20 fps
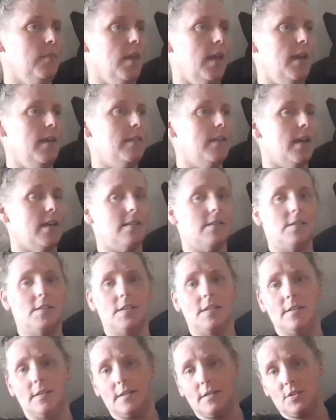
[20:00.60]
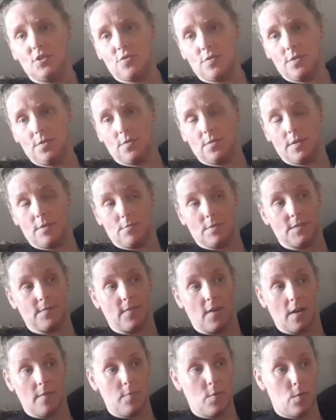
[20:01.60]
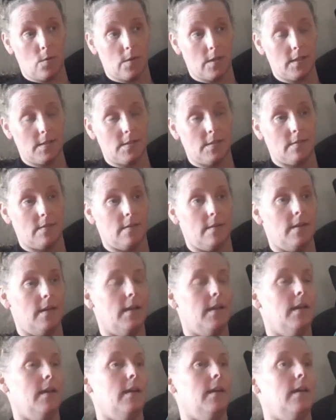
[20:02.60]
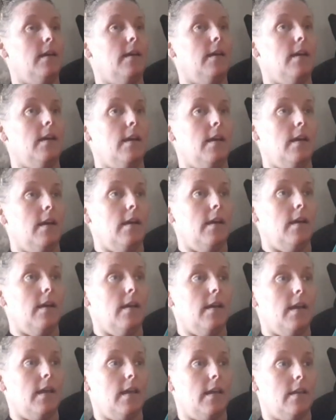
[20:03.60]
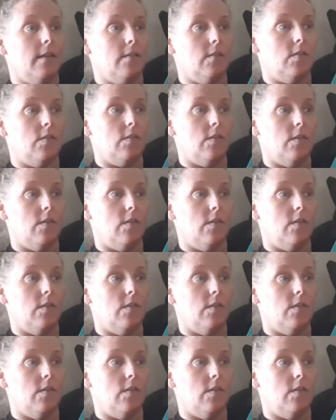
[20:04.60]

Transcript: And that's true. There was 5 boys. And.